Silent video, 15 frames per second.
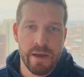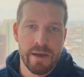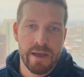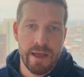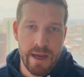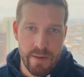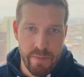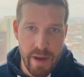
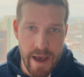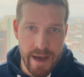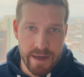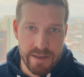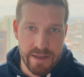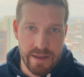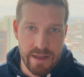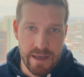can
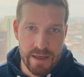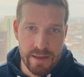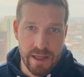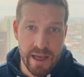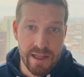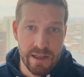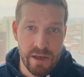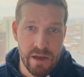impact the
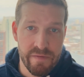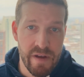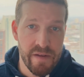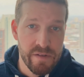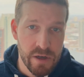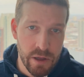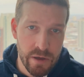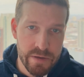likelihood of
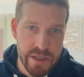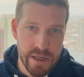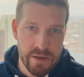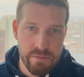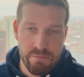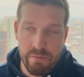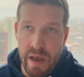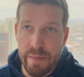ever
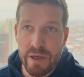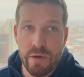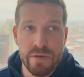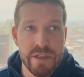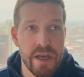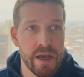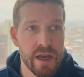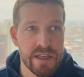closing. Maybe go
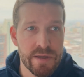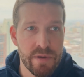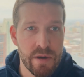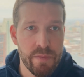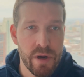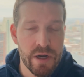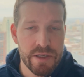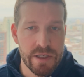see a customer
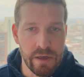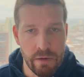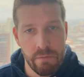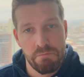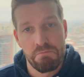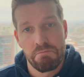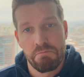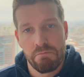in person.
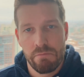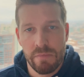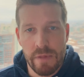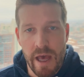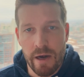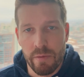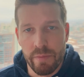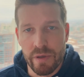
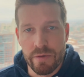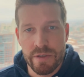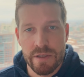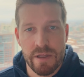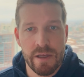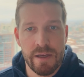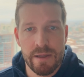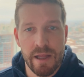That'll
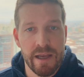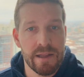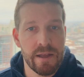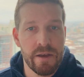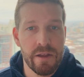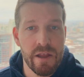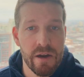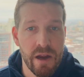boost the
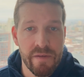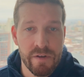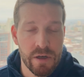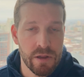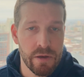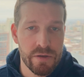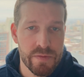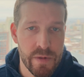likelihood that it'll ever
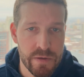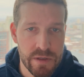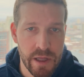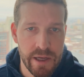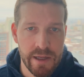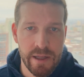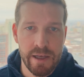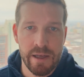close, most
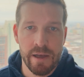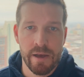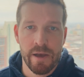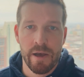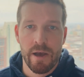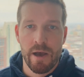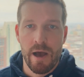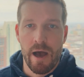likely.
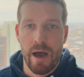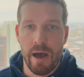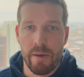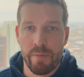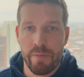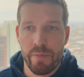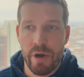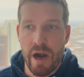
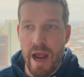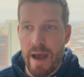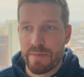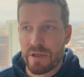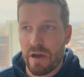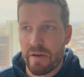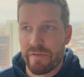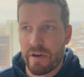
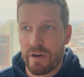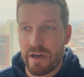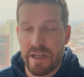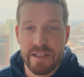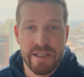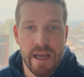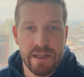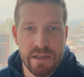Perhaps offer an
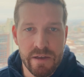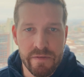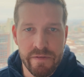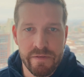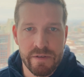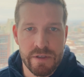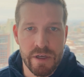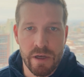
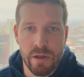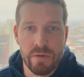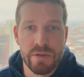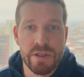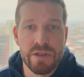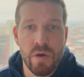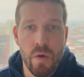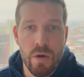incentive to
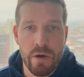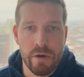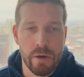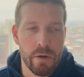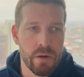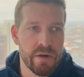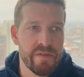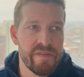close this quarter
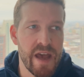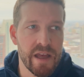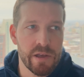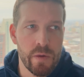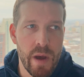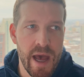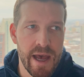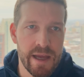or
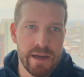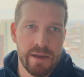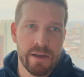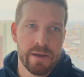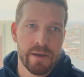value add.